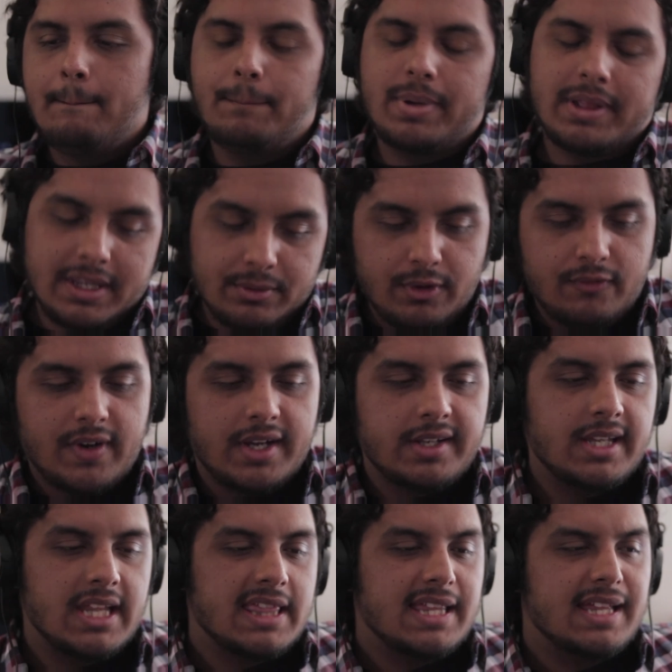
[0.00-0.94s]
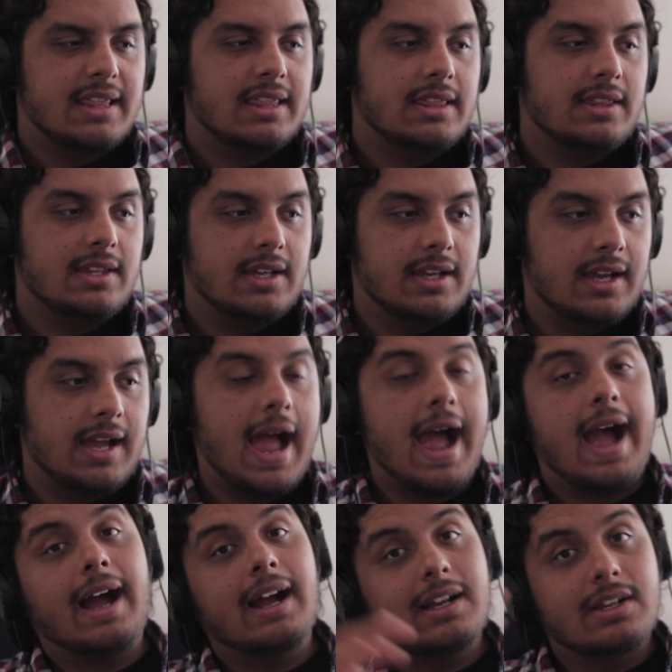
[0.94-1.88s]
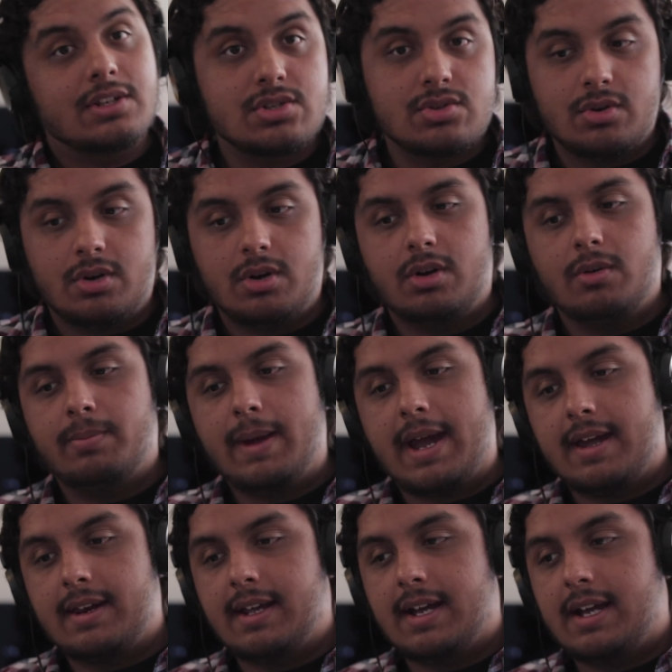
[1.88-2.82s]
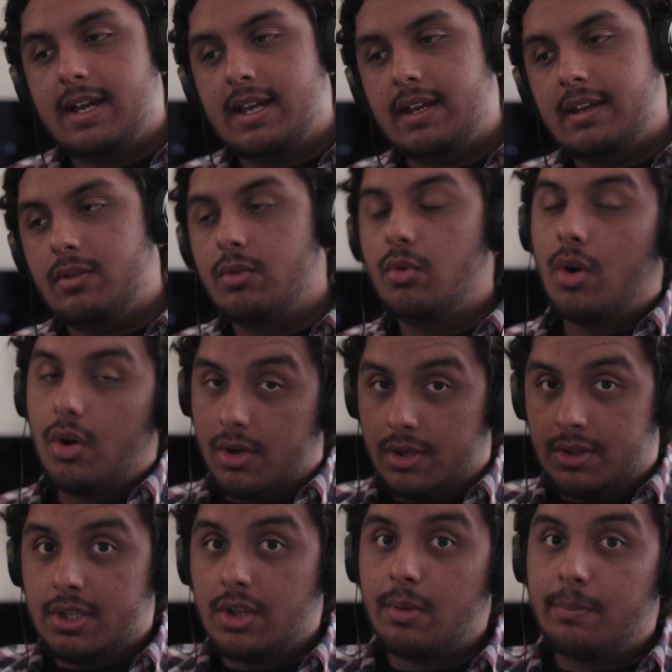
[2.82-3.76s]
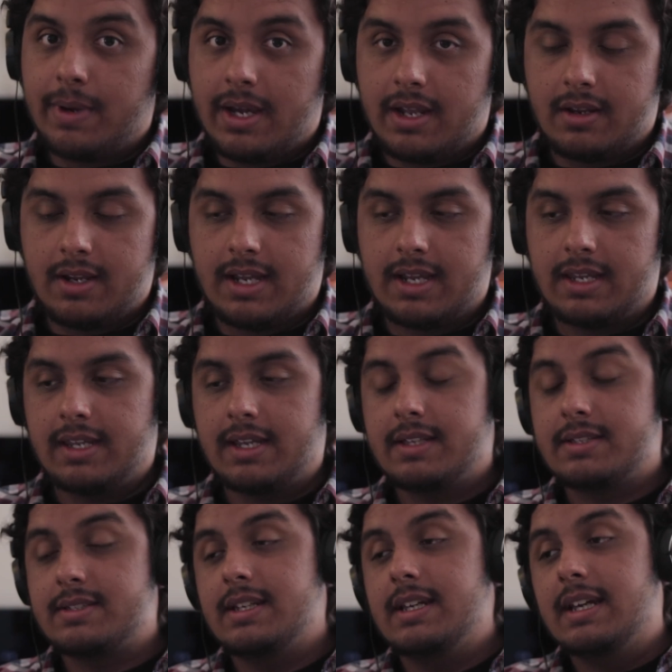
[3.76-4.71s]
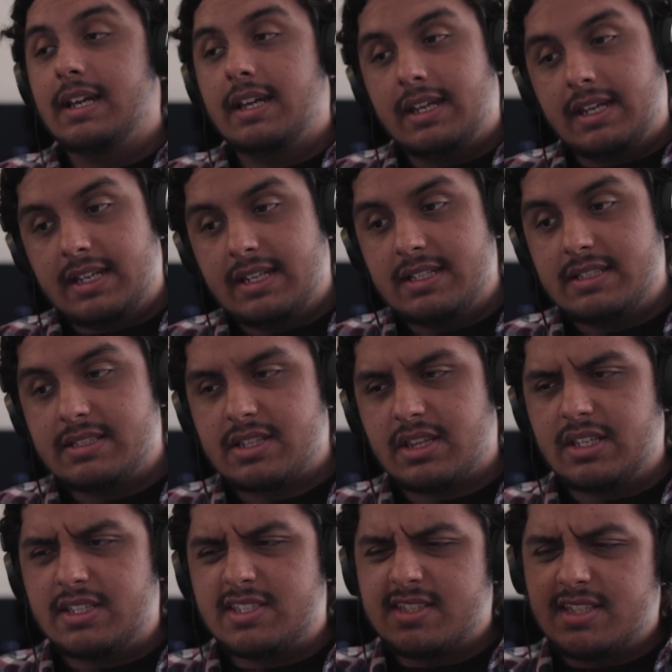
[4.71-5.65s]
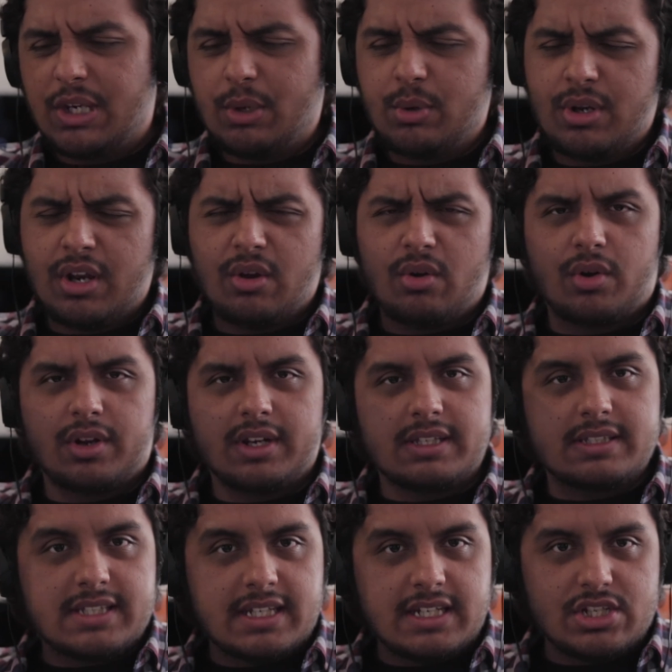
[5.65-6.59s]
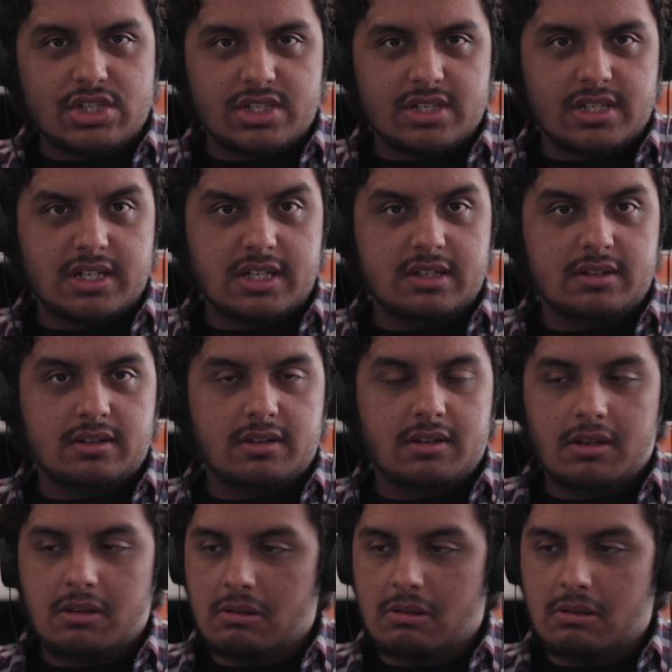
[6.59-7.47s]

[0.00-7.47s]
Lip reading: But then we find out that the actual bad guy, or another bad guy I guess, is the secret organization